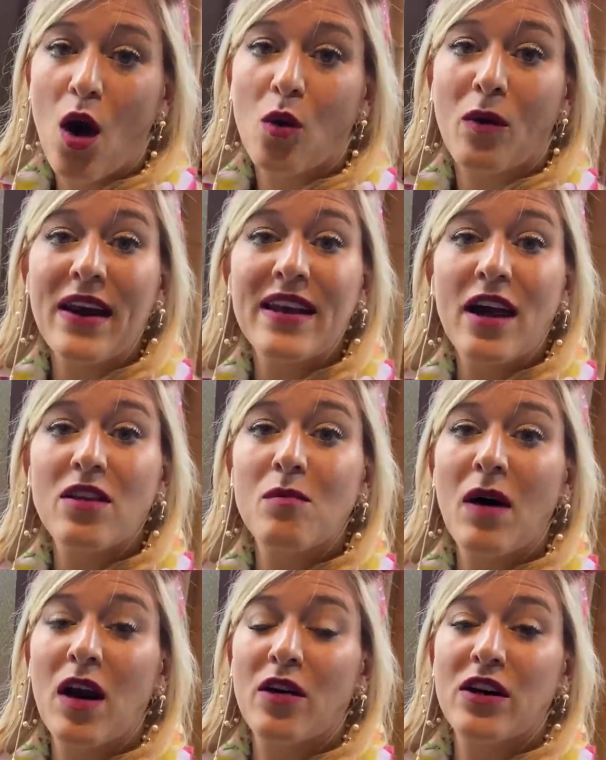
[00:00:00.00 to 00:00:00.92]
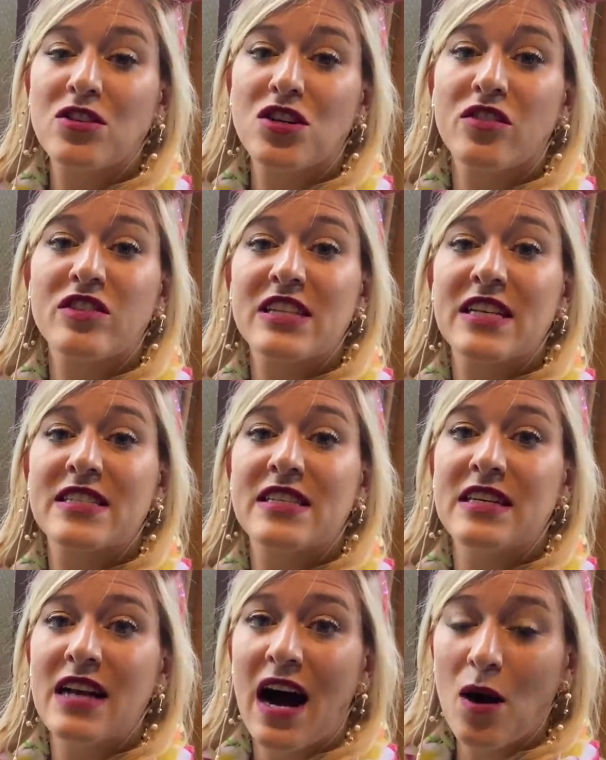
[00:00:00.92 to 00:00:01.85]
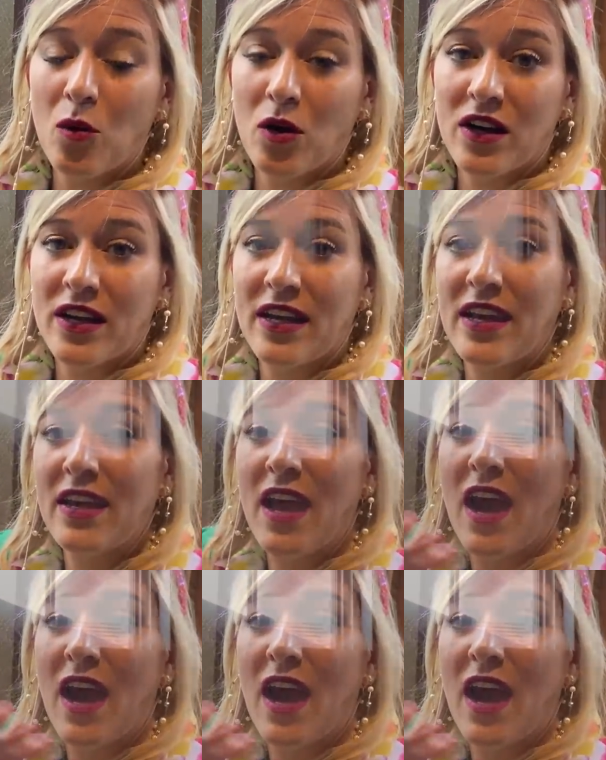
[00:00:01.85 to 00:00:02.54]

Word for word: Right now, the monorail service is not working.